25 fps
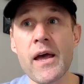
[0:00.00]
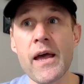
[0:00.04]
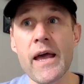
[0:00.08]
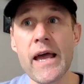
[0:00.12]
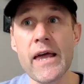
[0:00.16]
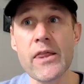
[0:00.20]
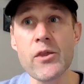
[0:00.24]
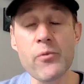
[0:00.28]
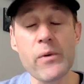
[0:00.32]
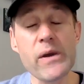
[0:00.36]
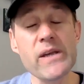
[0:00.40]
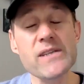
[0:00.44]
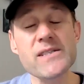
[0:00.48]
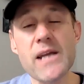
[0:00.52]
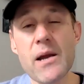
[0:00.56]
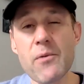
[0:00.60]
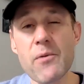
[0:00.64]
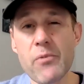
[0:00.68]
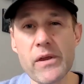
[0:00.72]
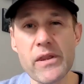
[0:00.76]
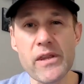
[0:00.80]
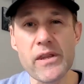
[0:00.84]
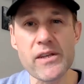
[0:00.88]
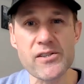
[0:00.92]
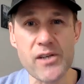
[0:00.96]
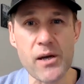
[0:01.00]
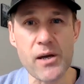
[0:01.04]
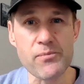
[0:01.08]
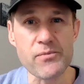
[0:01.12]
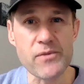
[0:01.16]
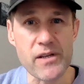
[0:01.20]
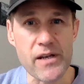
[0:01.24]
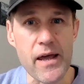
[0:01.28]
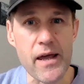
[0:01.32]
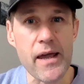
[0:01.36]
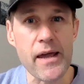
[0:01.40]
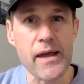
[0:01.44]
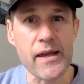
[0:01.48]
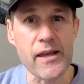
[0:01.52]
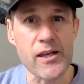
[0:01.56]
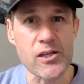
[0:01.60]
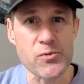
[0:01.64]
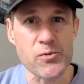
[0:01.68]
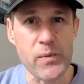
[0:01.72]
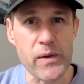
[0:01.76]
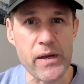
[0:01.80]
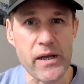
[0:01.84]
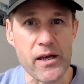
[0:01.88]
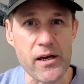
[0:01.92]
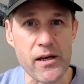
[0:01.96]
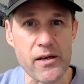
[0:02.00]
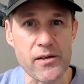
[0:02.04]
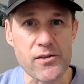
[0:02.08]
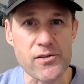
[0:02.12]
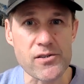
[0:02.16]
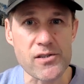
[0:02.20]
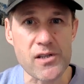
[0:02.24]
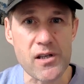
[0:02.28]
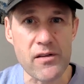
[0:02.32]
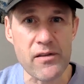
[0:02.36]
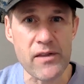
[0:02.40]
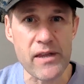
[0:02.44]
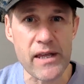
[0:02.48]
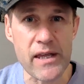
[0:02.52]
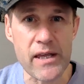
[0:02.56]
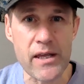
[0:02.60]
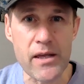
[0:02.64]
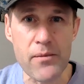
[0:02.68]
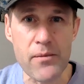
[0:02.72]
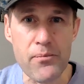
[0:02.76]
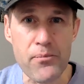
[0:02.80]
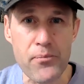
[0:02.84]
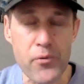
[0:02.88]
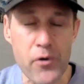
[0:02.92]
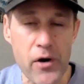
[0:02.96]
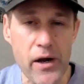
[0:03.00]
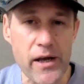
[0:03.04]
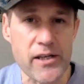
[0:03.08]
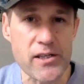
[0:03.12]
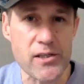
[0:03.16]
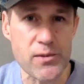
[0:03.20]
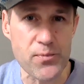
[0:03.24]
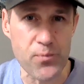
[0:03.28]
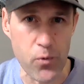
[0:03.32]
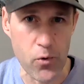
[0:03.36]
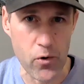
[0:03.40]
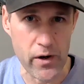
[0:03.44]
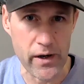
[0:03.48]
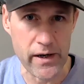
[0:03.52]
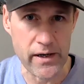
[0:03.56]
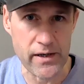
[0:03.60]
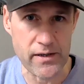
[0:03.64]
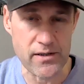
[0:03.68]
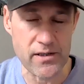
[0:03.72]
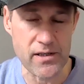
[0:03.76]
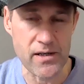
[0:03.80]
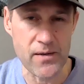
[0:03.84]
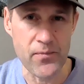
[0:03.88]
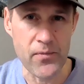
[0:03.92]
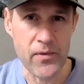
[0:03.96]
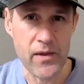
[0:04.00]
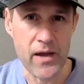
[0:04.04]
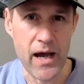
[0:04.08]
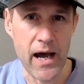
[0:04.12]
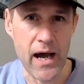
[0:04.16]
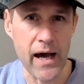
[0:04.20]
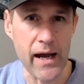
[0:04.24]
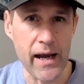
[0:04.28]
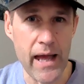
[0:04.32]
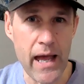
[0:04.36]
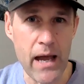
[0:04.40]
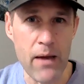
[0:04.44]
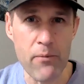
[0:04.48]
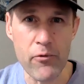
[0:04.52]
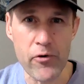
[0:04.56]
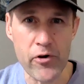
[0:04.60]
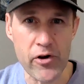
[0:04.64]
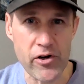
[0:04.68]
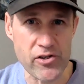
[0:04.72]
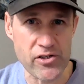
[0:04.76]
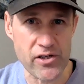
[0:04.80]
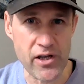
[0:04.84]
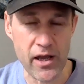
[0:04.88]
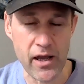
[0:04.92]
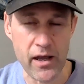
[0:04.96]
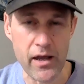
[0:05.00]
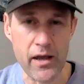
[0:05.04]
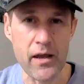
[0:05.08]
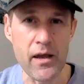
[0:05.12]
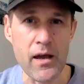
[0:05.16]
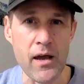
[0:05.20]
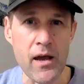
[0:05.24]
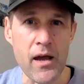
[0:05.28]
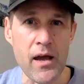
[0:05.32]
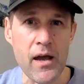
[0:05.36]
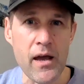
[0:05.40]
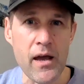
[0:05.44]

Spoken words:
And the reason I bring this up today is because the price point on Ambergris Key